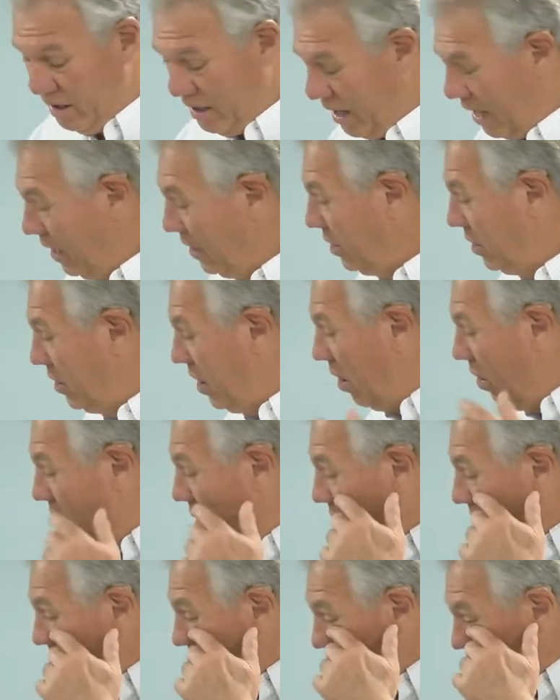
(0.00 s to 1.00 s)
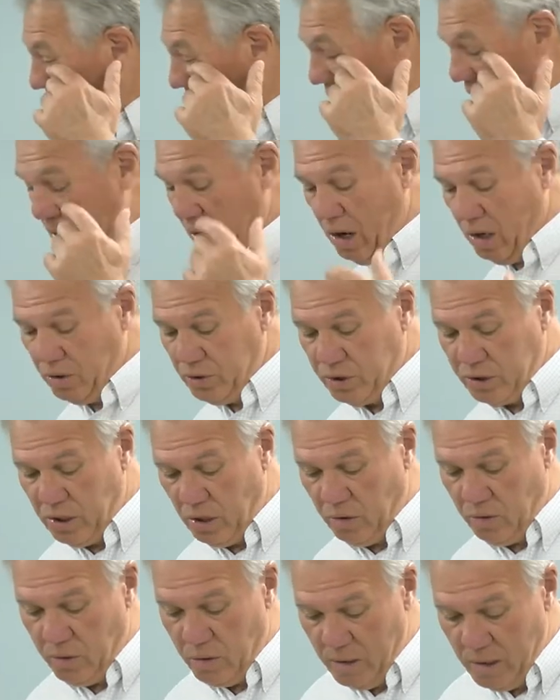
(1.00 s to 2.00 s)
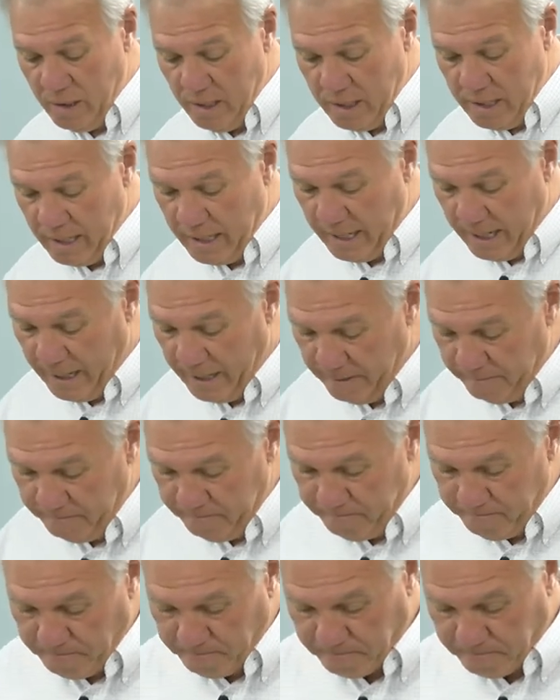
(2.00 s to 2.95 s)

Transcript: Okay, so uh, also, um,